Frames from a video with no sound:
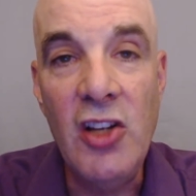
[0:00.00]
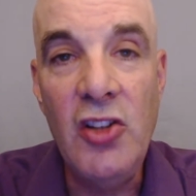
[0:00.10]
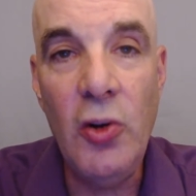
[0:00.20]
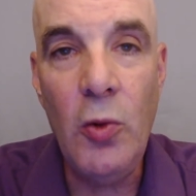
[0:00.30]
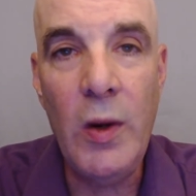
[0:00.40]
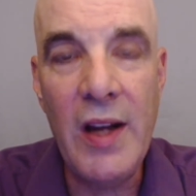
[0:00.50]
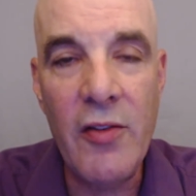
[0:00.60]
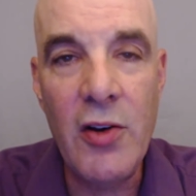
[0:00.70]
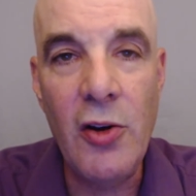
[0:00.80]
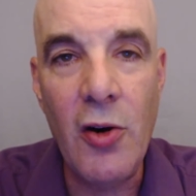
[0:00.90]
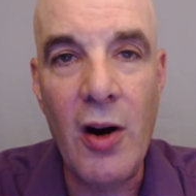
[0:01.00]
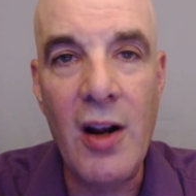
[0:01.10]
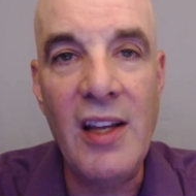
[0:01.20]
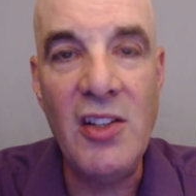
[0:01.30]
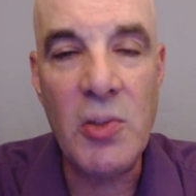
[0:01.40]
Do whatever you're
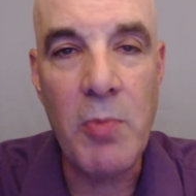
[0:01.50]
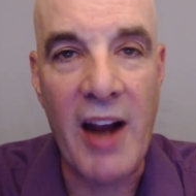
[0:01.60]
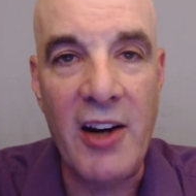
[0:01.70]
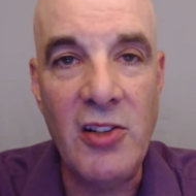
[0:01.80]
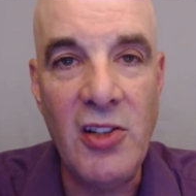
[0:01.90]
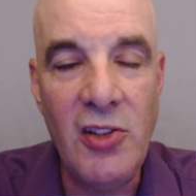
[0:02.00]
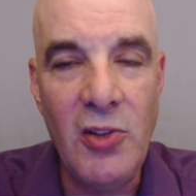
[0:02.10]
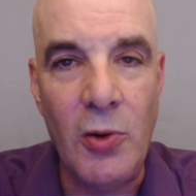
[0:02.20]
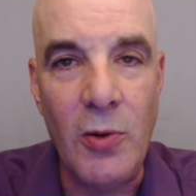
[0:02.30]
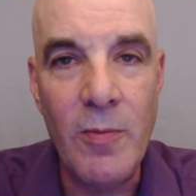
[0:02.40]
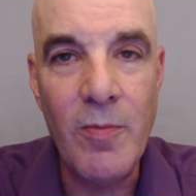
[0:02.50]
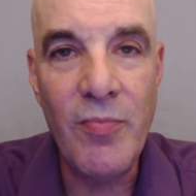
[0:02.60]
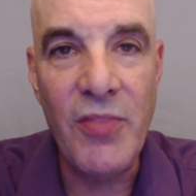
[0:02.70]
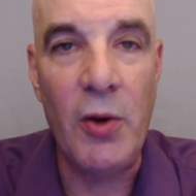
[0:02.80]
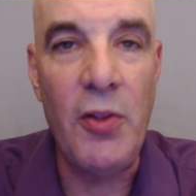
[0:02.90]
inspired to do.
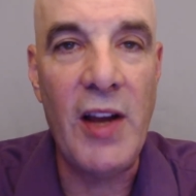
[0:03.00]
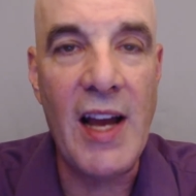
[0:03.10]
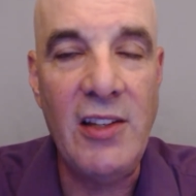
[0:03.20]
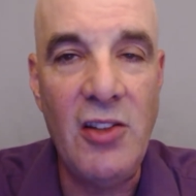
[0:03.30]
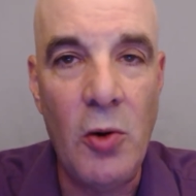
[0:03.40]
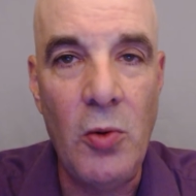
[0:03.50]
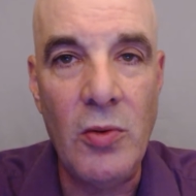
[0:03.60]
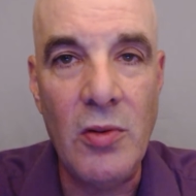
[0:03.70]
The only thing I don't